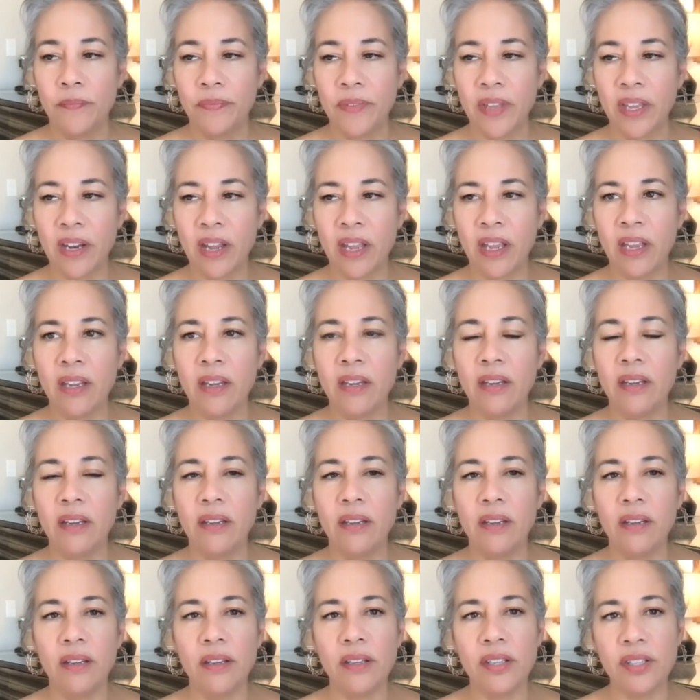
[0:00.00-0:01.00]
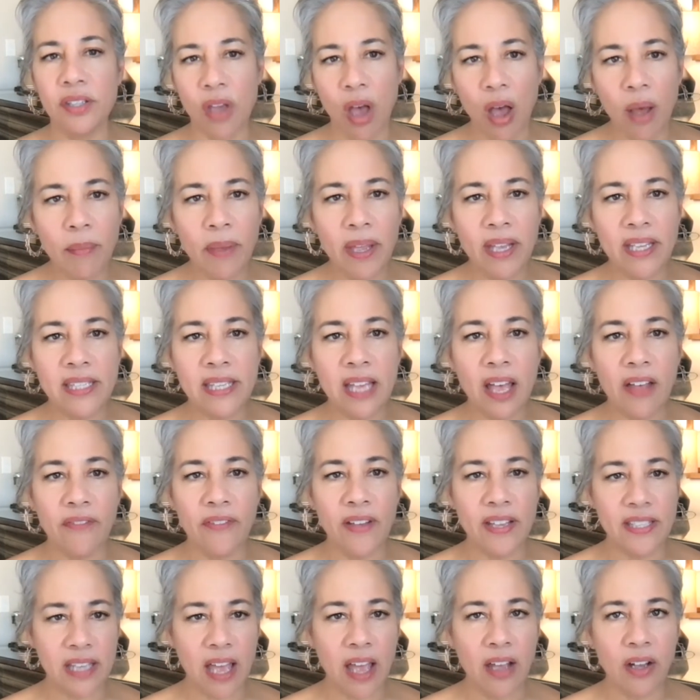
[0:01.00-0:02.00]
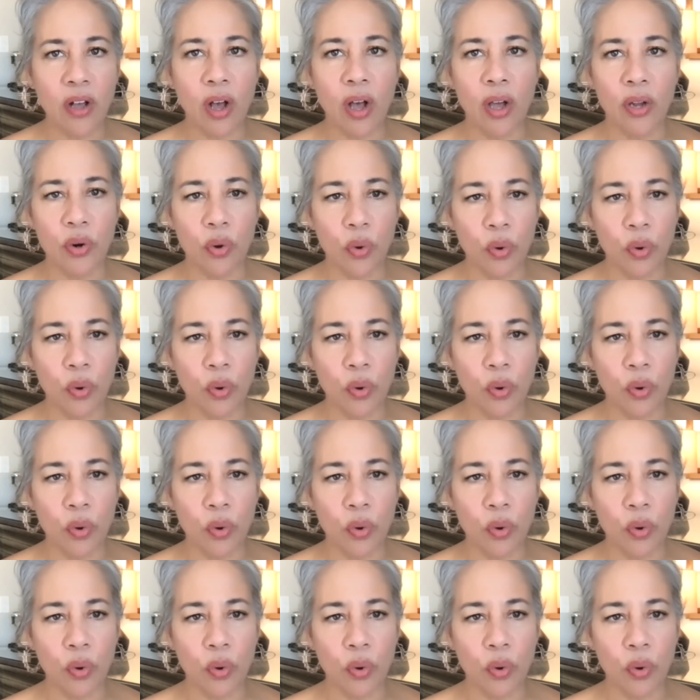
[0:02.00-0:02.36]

And I saw myself as I got